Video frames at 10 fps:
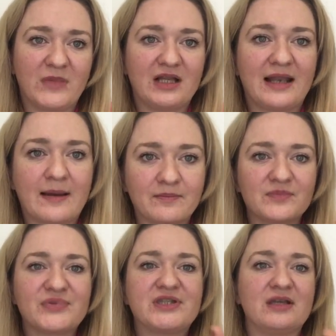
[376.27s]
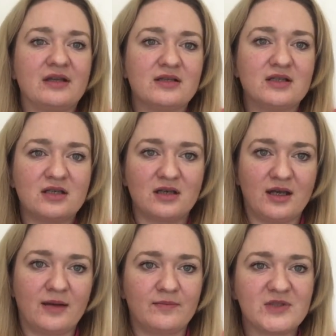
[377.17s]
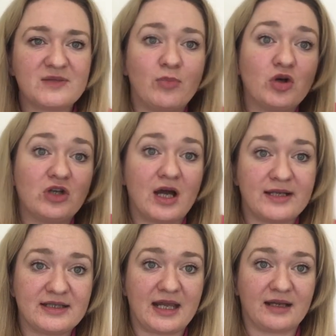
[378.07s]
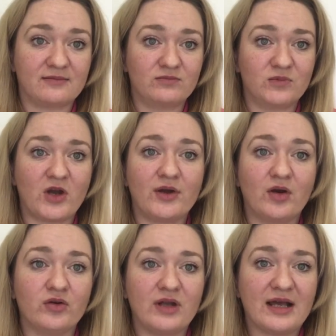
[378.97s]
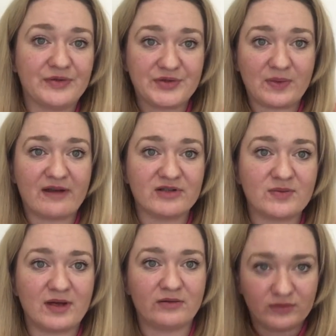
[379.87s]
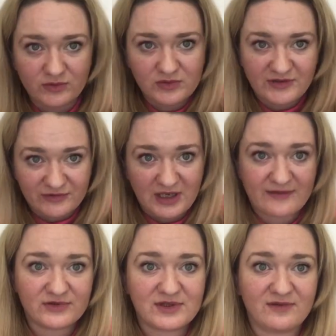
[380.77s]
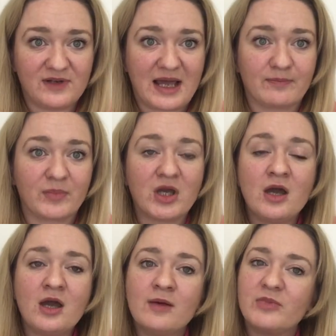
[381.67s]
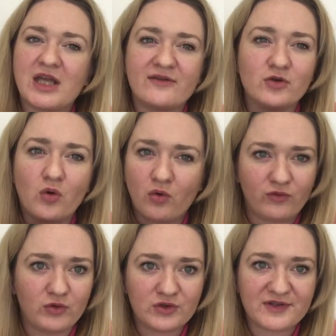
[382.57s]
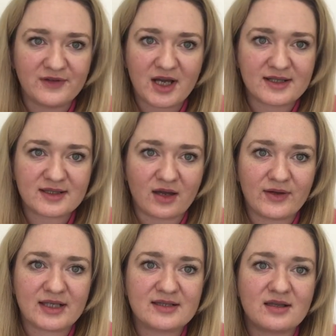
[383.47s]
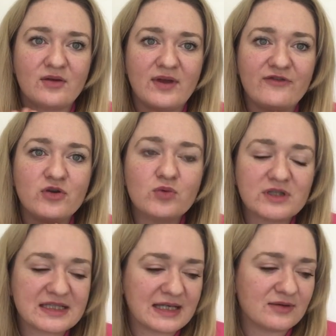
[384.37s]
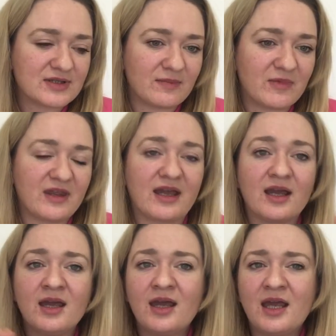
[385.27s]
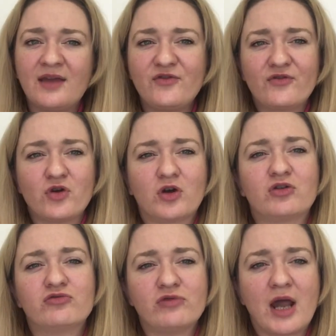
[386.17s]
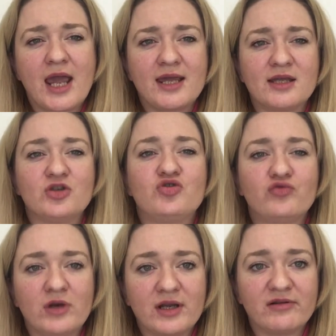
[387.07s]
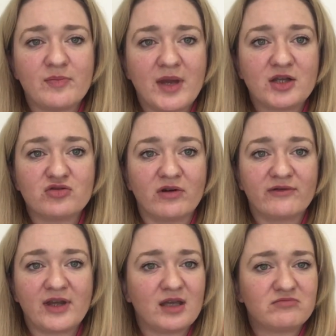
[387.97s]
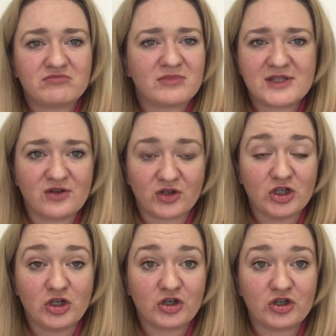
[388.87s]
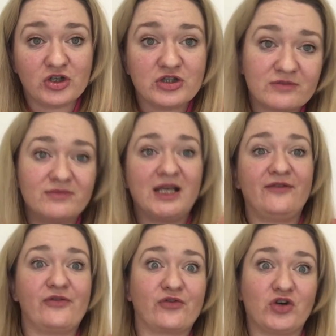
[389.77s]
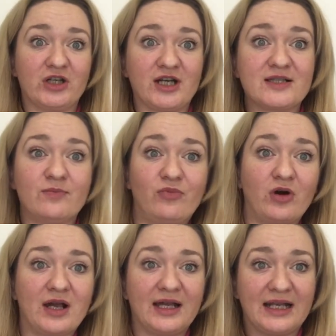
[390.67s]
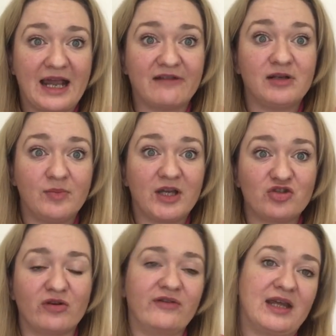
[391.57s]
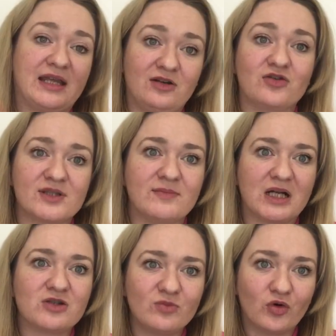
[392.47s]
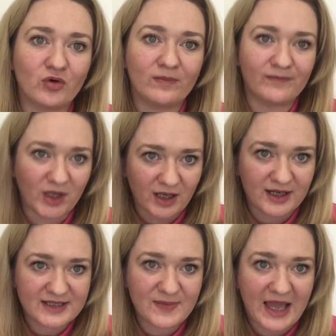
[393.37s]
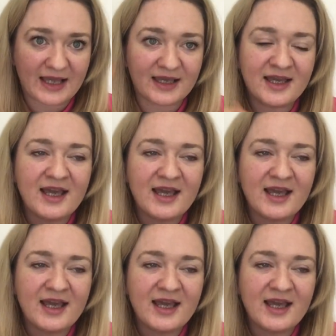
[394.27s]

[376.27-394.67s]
lamps and spotlighting going on elsewhere as well, different levels of lamp, but they have an awful lot of lights going. So if you want to sell something, if you've got a grey and dreary picture of it, it's not going to look good. If you've got a nice bright and airy picture of it, it looks much more spec.